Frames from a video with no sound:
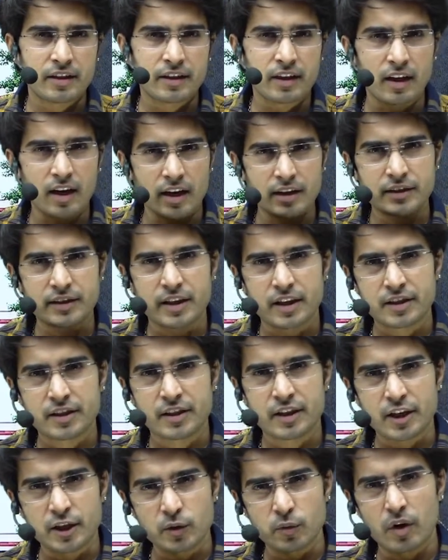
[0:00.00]
In the last
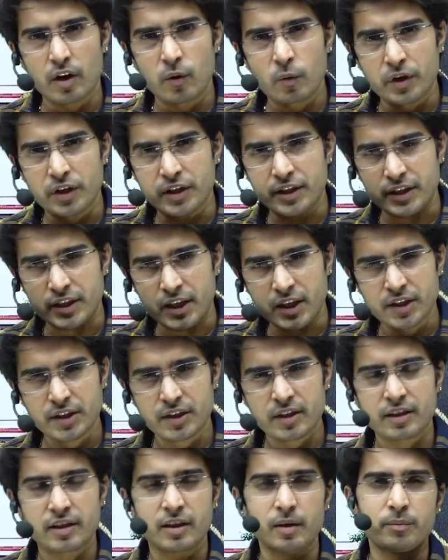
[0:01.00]
session as well, we
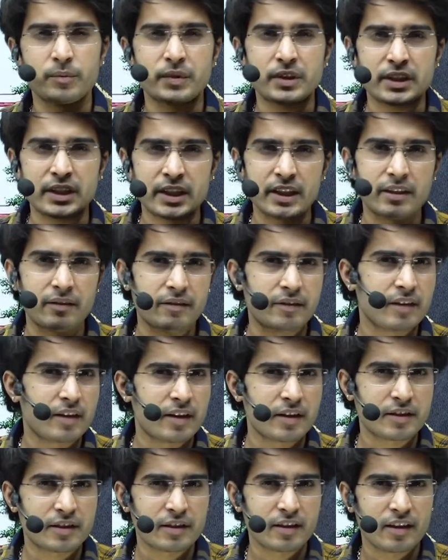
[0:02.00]
discussed some
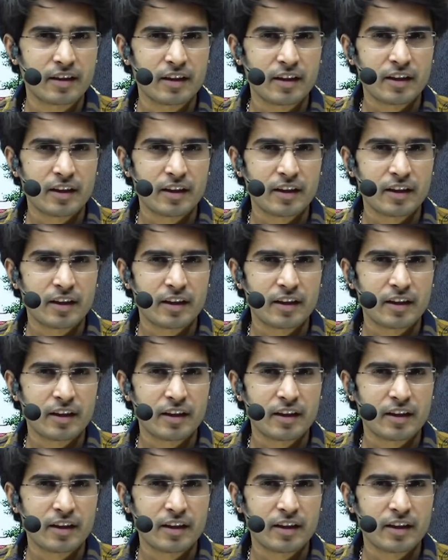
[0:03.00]
significant,